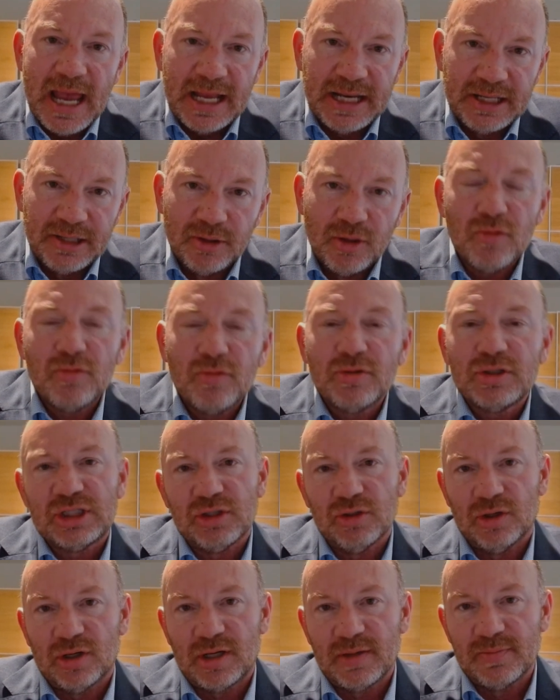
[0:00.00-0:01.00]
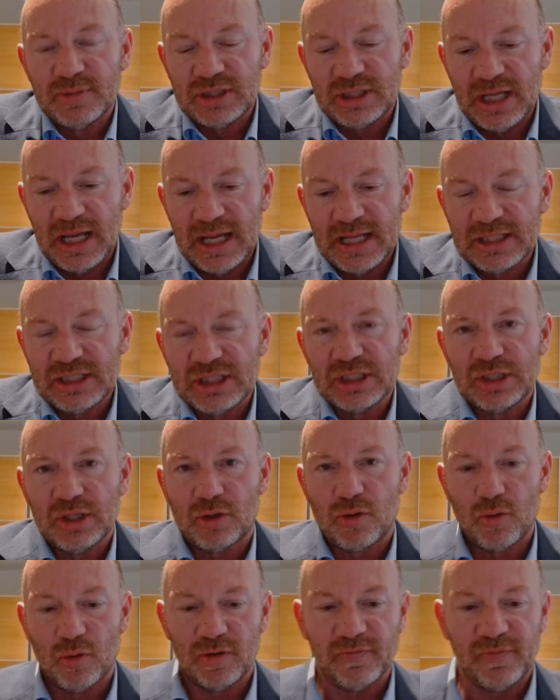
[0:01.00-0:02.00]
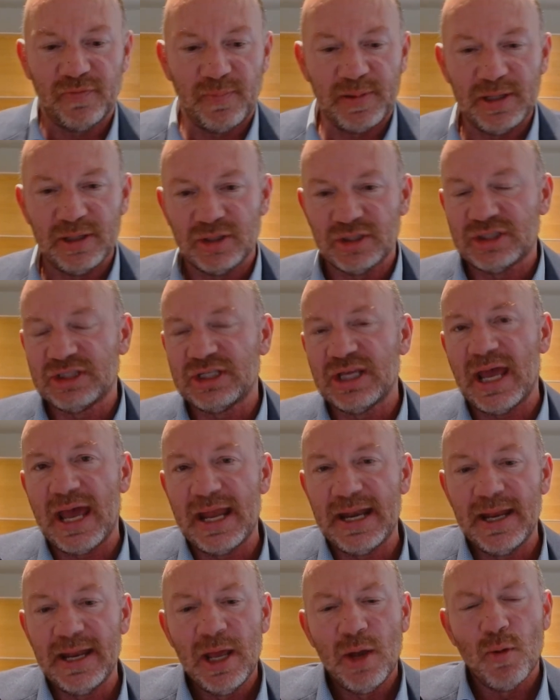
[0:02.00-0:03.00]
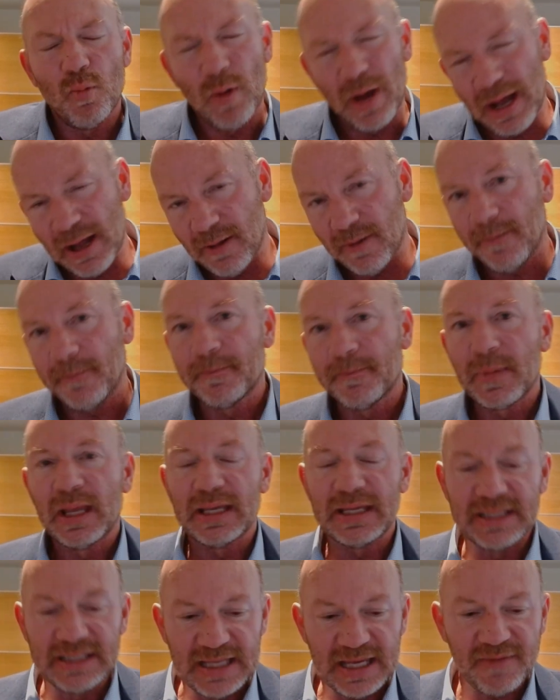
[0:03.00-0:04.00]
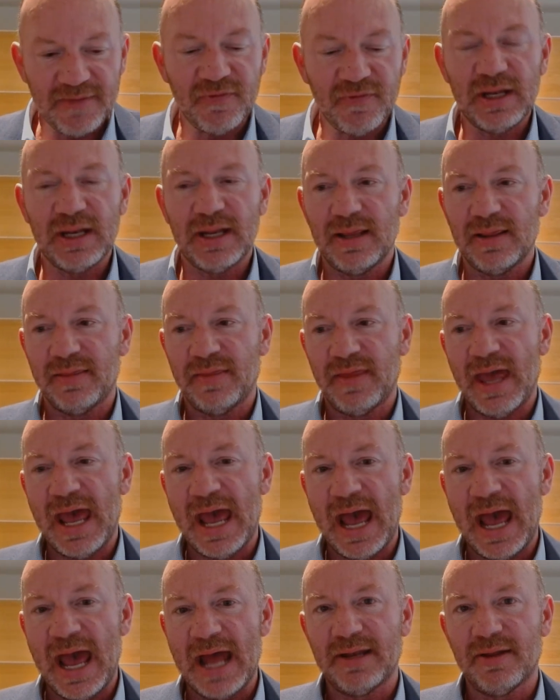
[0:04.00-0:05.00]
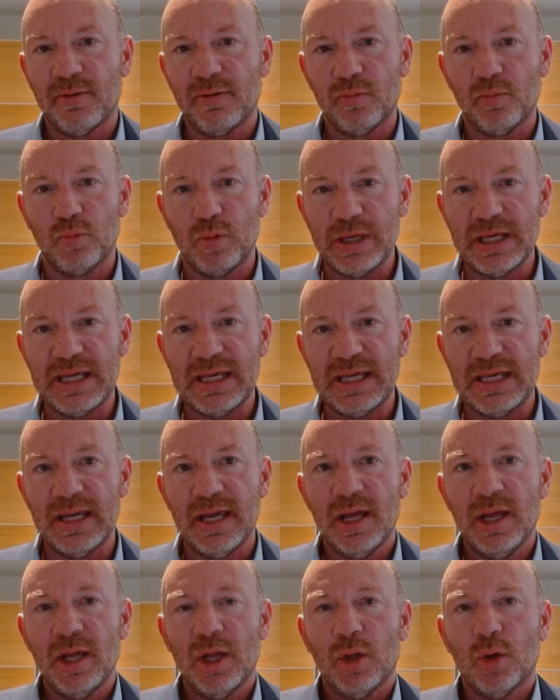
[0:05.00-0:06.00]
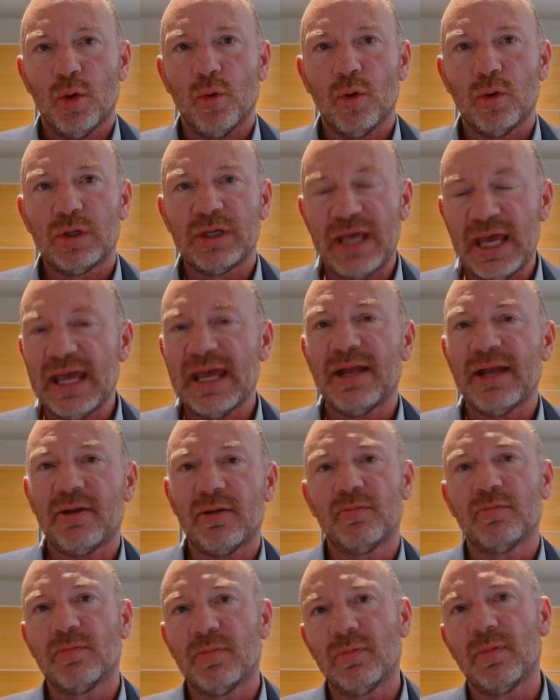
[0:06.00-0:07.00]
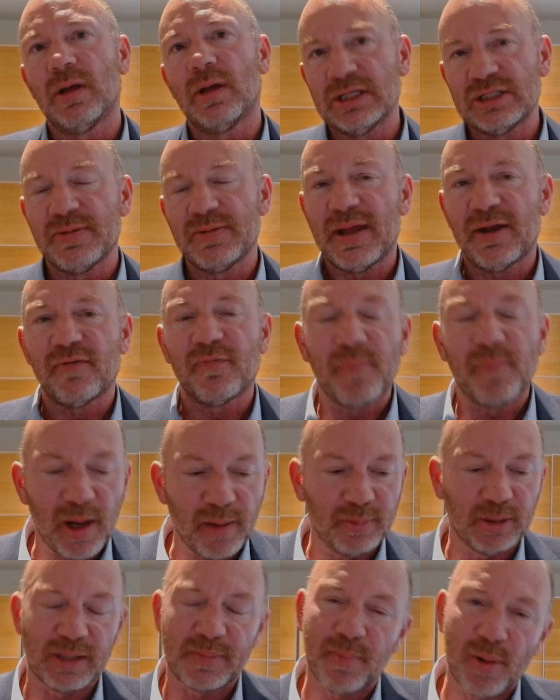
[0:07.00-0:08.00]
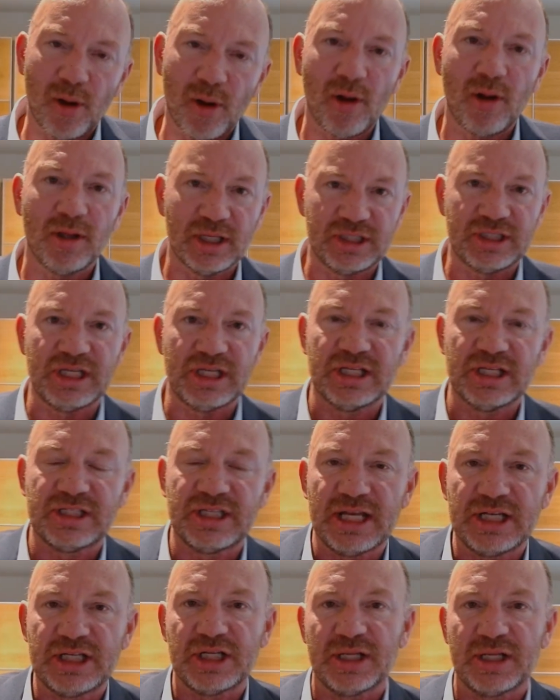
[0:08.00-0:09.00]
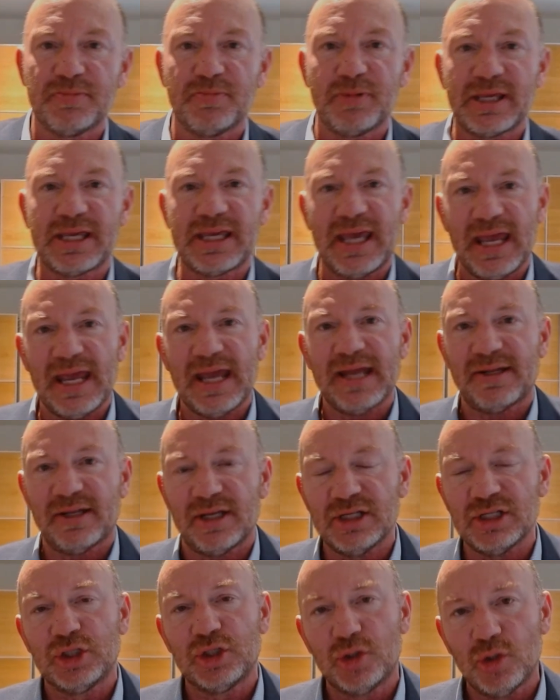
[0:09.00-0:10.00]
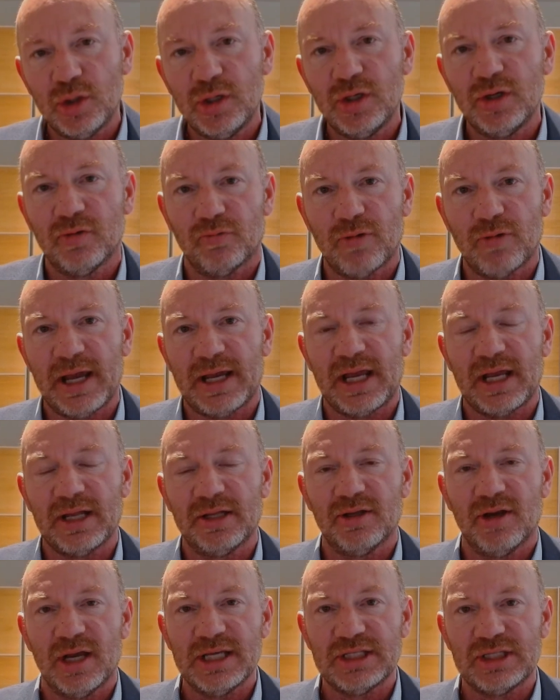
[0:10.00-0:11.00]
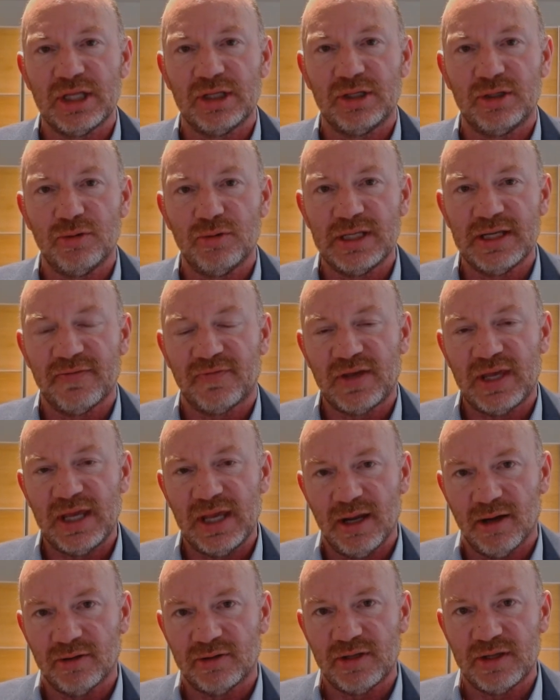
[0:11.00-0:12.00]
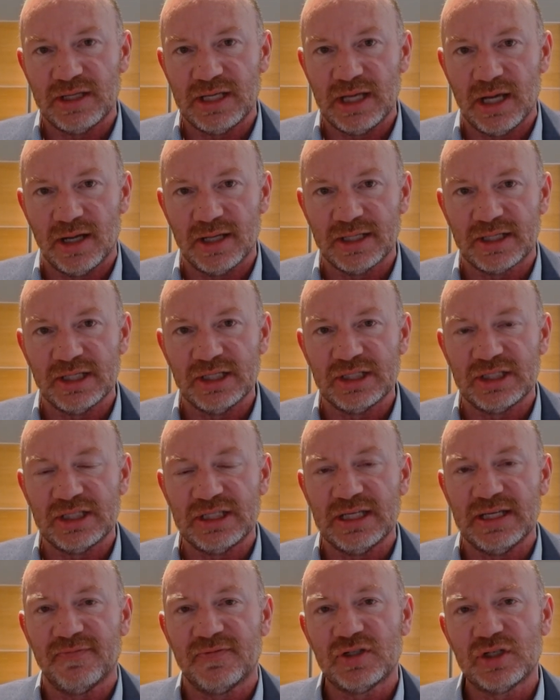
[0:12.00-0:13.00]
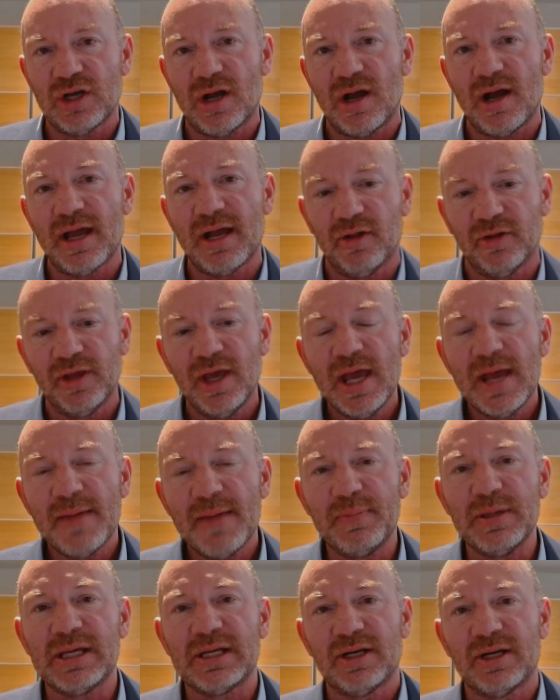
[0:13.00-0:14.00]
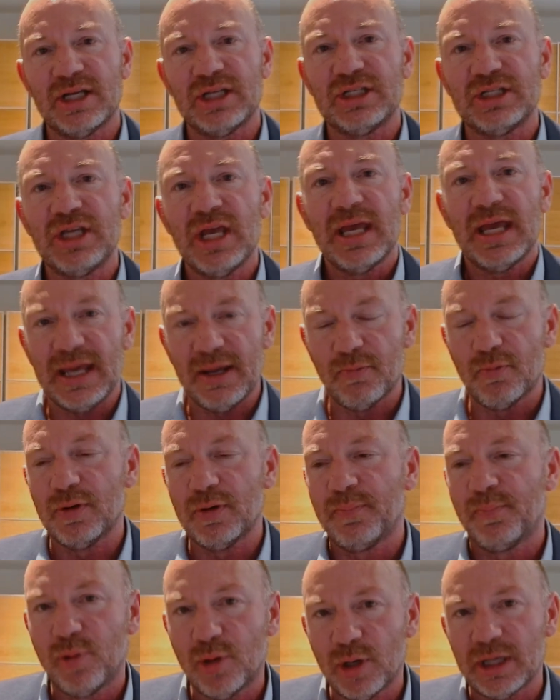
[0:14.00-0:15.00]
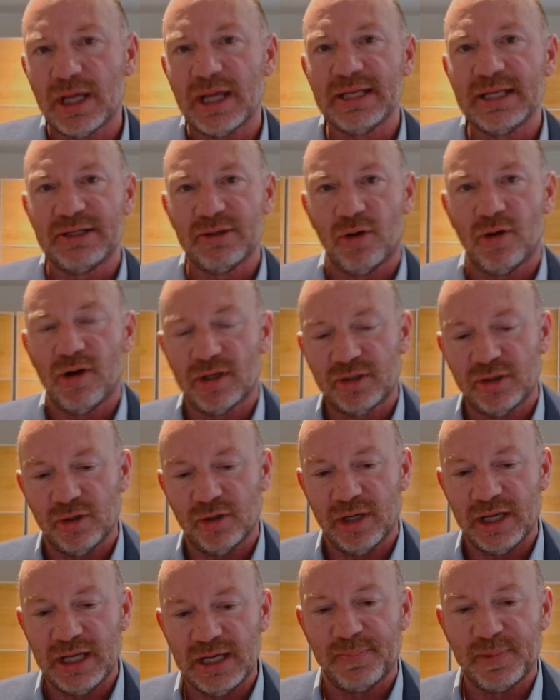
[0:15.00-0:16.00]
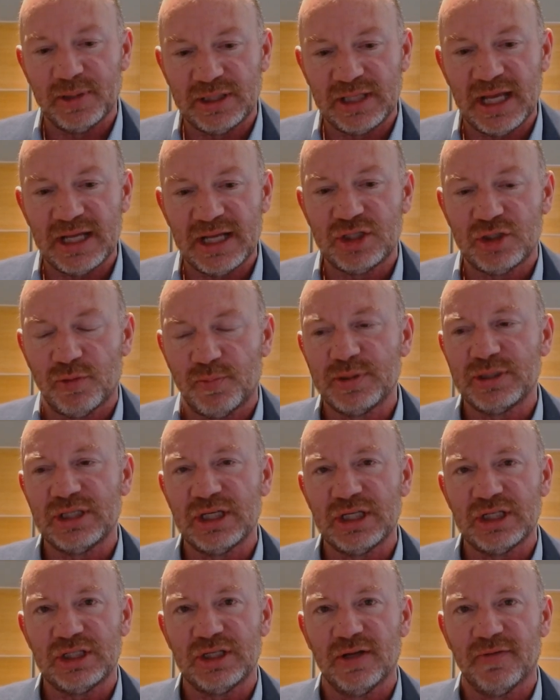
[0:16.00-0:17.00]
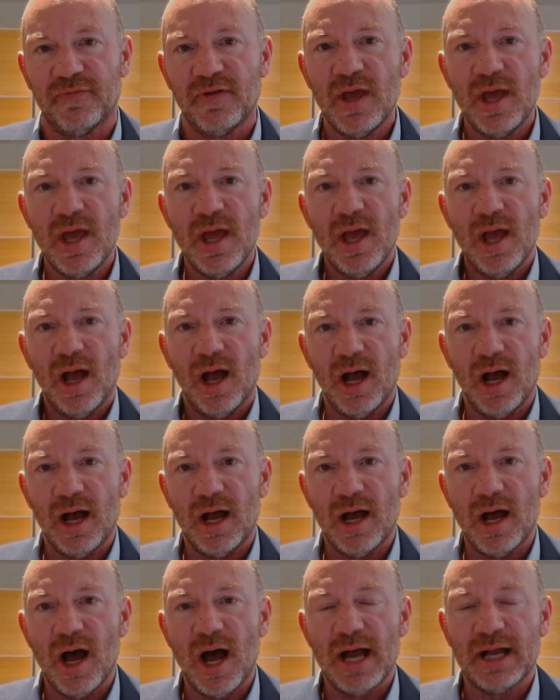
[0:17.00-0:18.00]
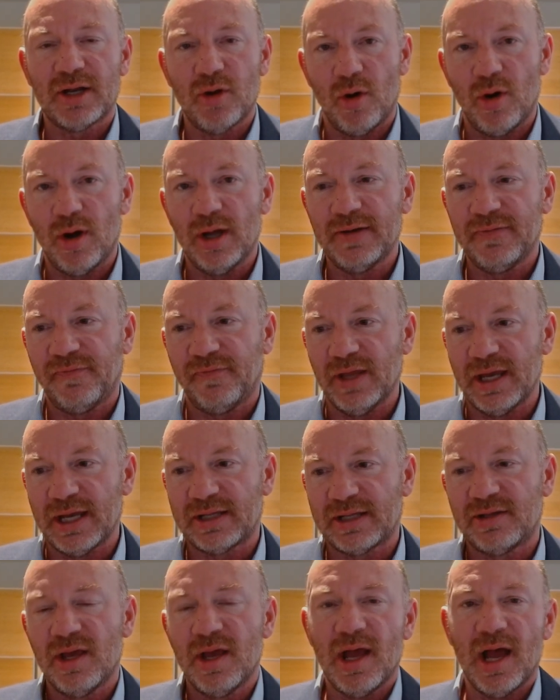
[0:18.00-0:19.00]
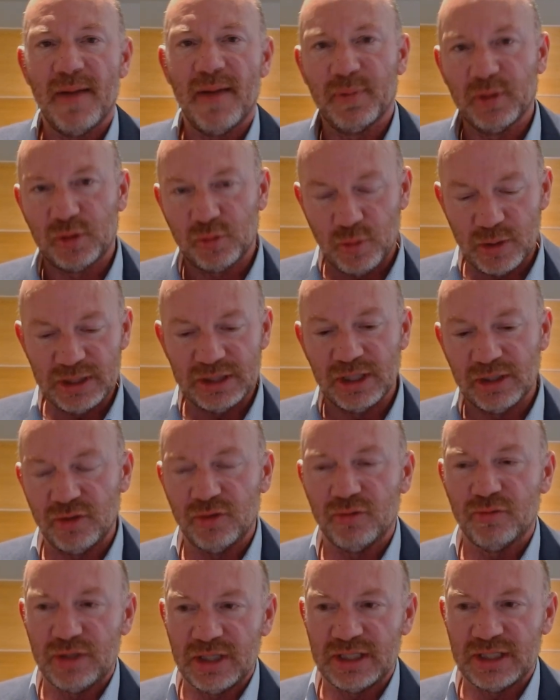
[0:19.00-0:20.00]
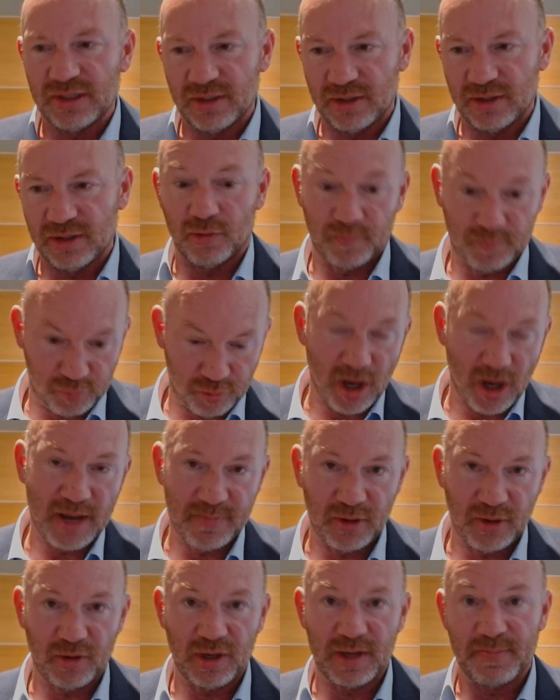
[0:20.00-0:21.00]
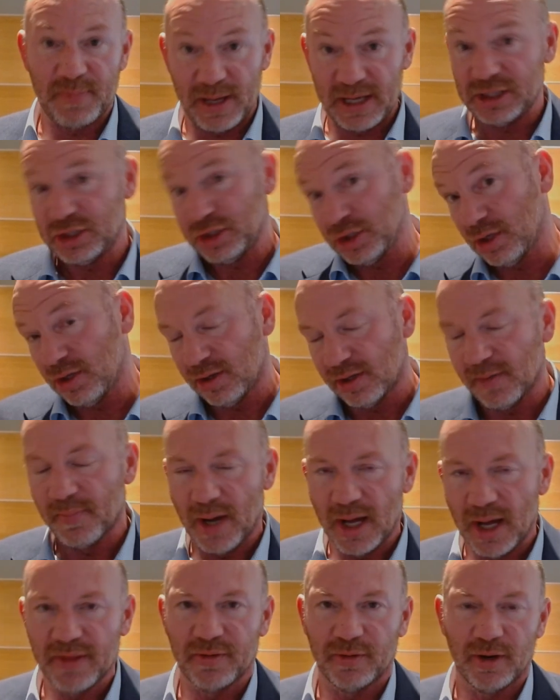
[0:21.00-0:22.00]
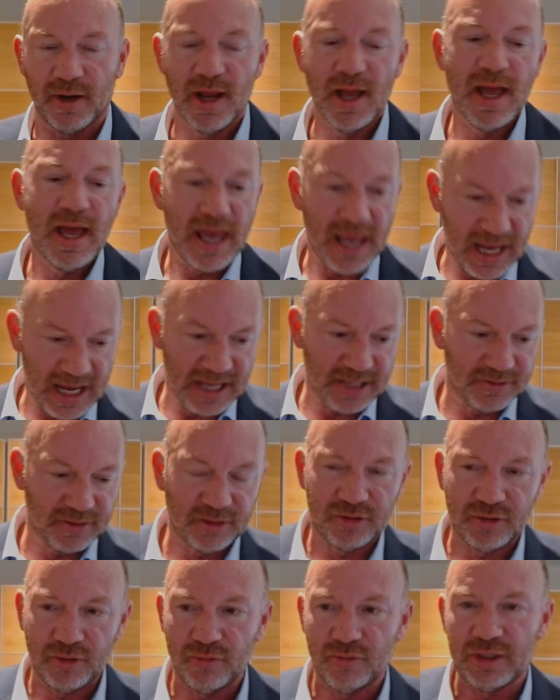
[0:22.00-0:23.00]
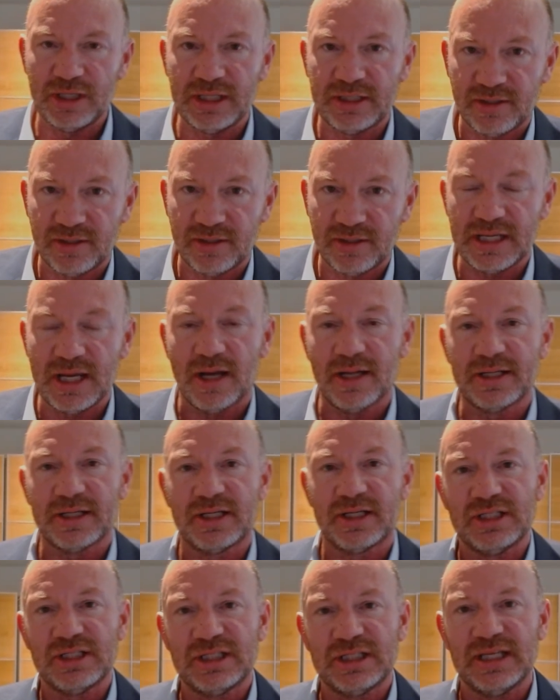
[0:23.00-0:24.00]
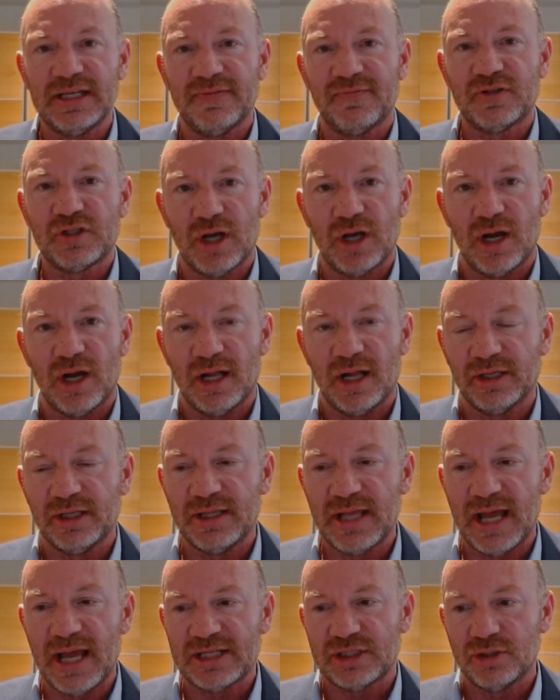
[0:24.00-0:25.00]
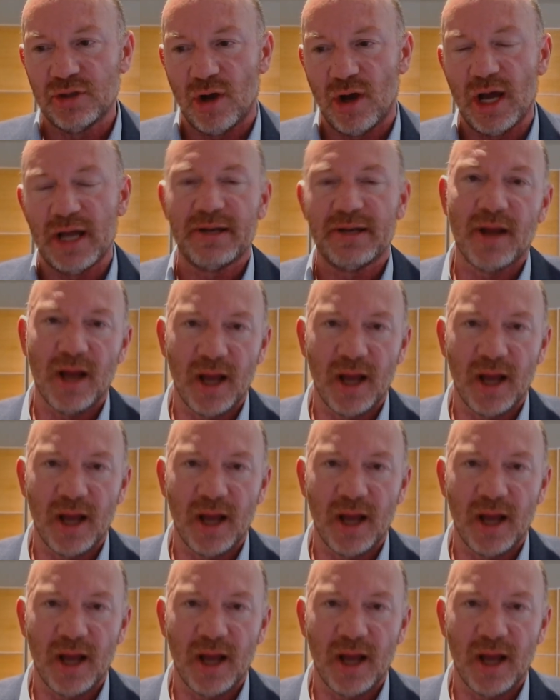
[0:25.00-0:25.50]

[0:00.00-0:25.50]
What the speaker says: And in those circumstances, the Court of Appeal said, well, given that we can't, as a matter of public policy, essentially, we can't and shouldn't recognize the duty of care to the unconceived child because it would put a doctor in a potential position of conflict between the duty to their primary patient, the mother, and the duty to the unconceived child, and that's not